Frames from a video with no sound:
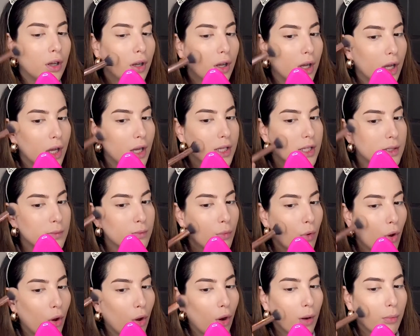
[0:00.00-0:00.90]
a
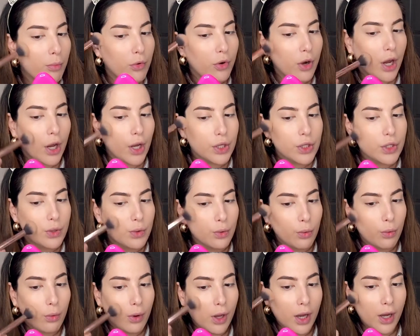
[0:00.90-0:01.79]
small brush
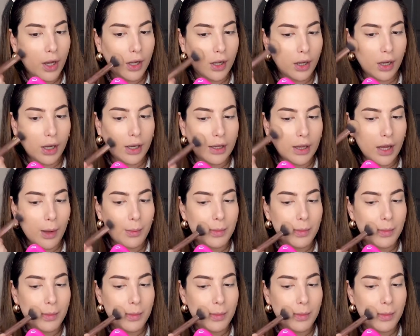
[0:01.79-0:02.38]
when it comes